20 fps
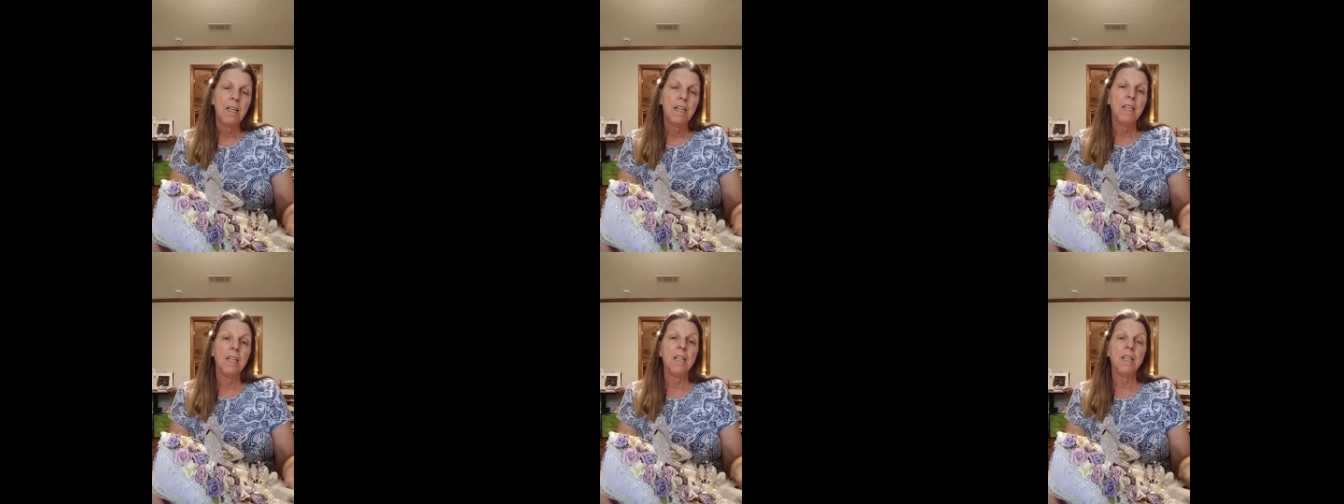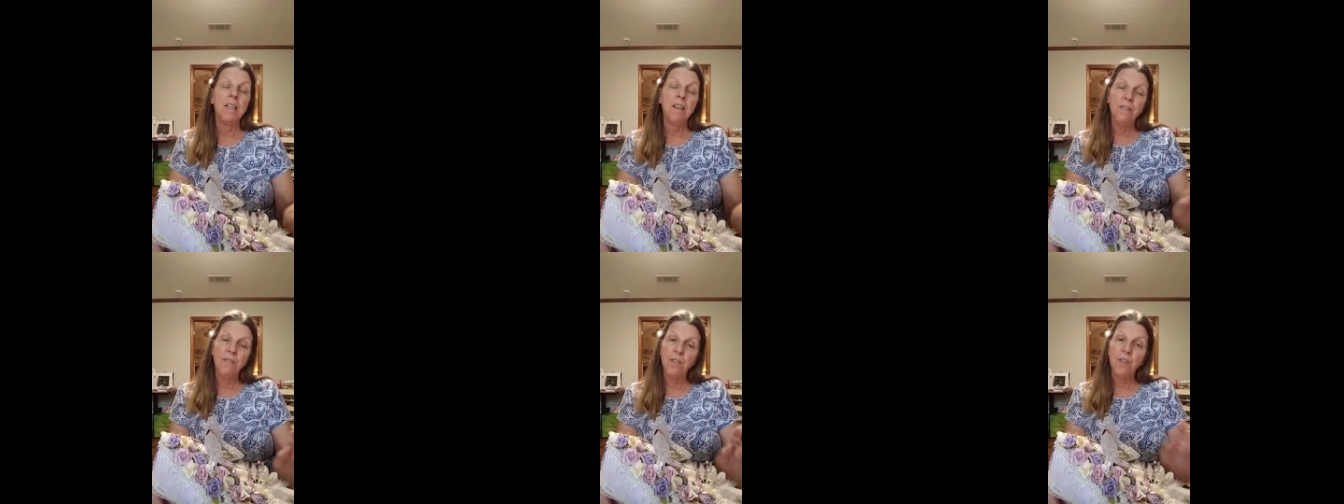
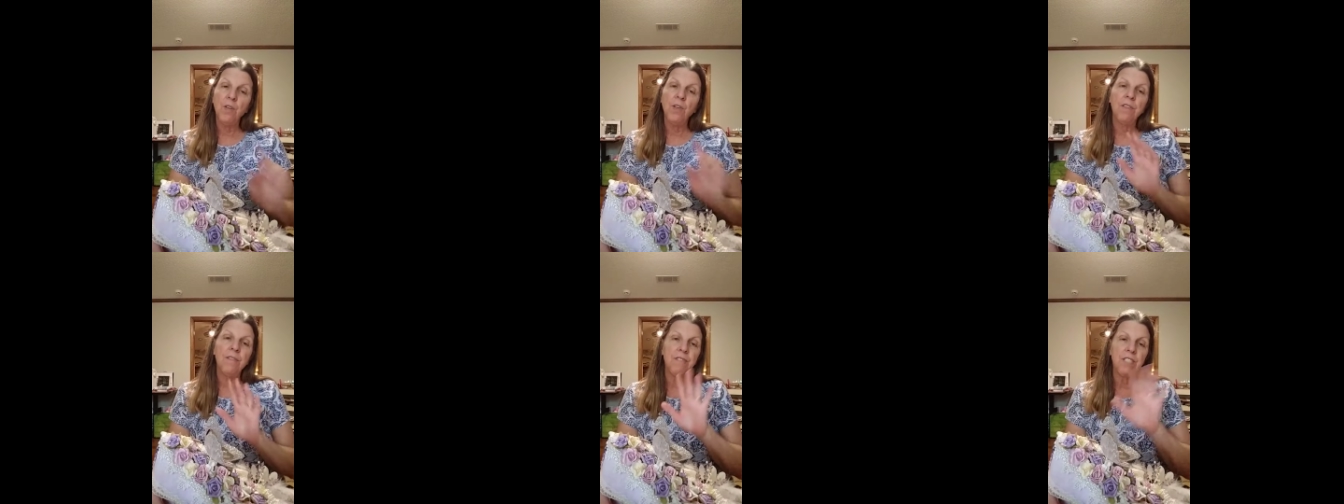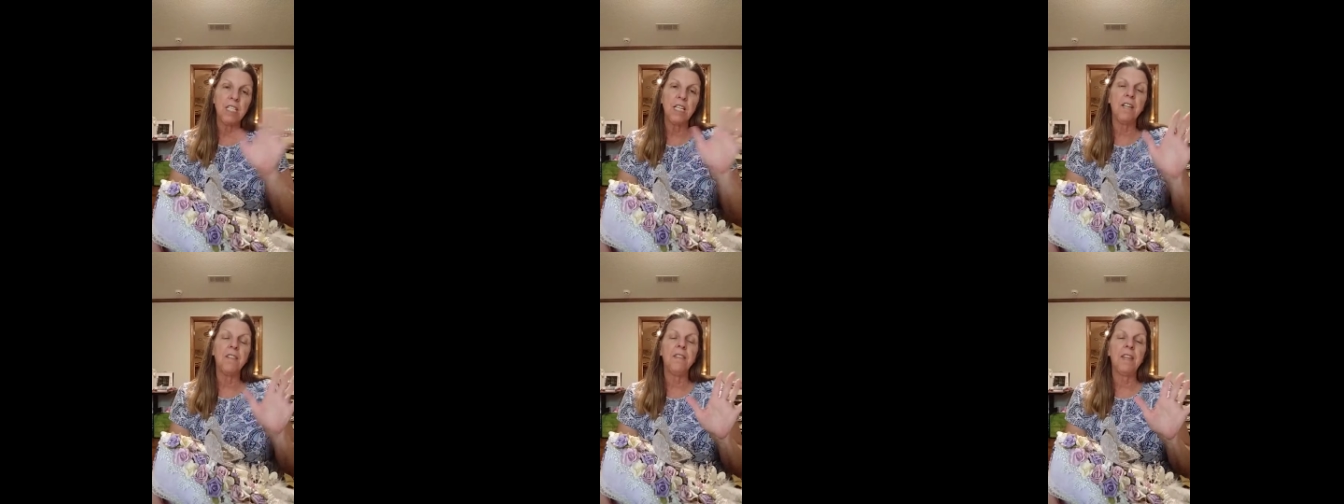If you have
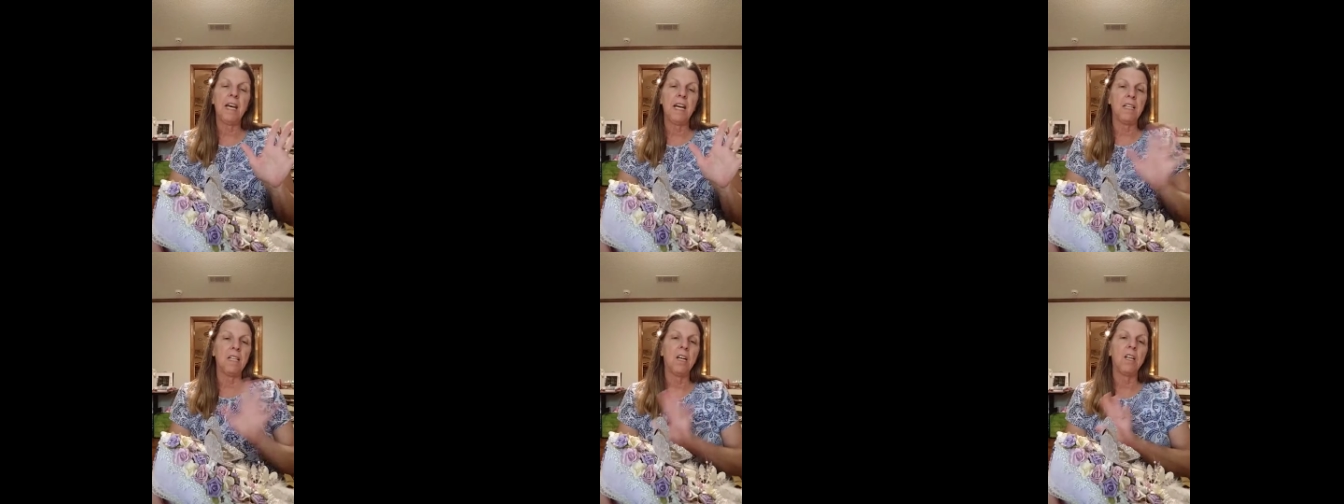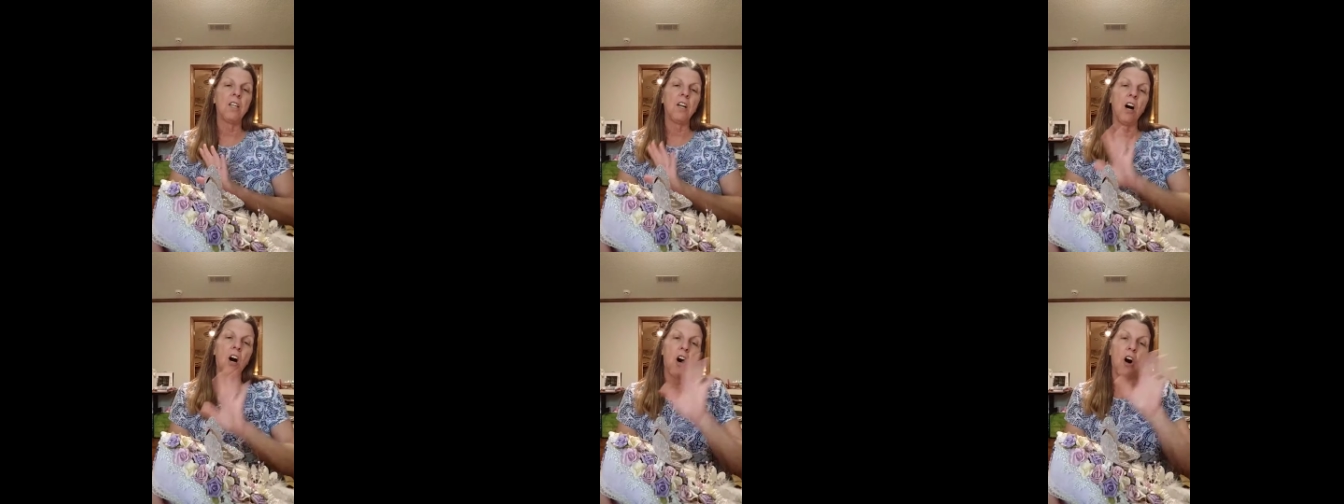done that
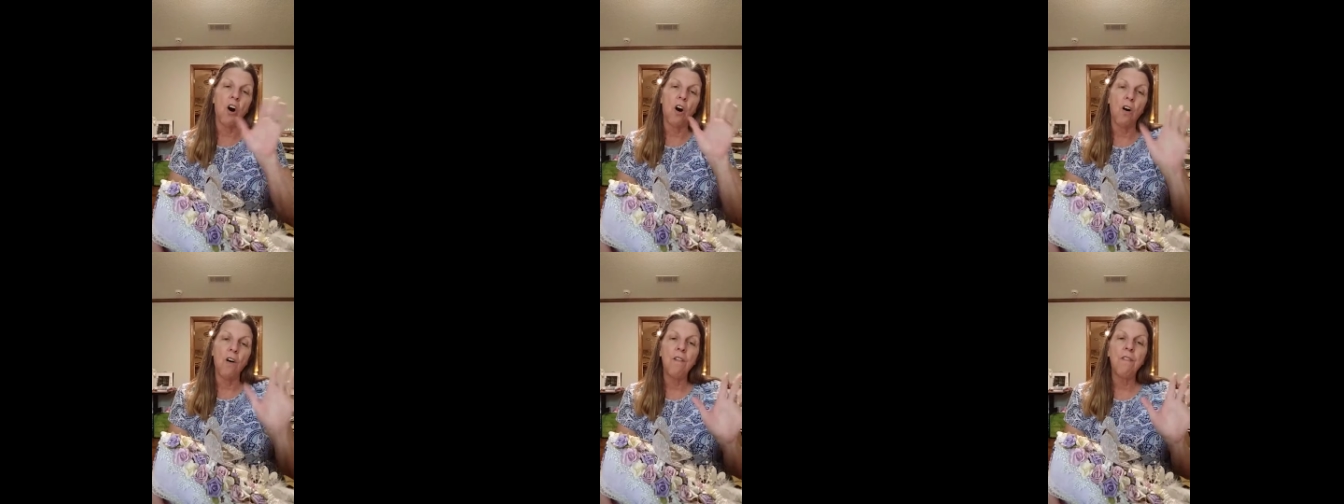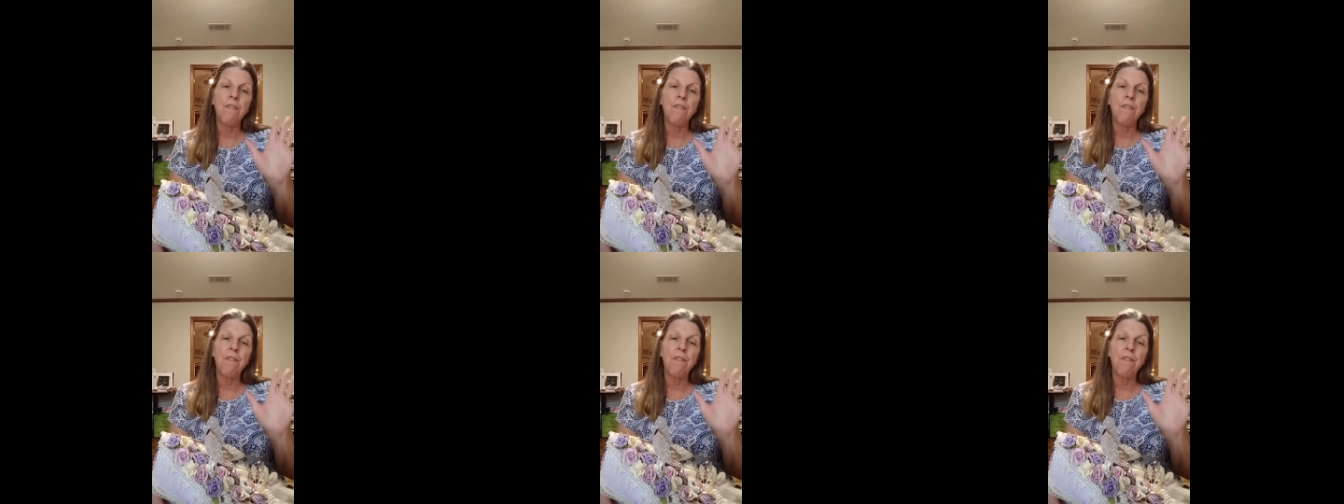on all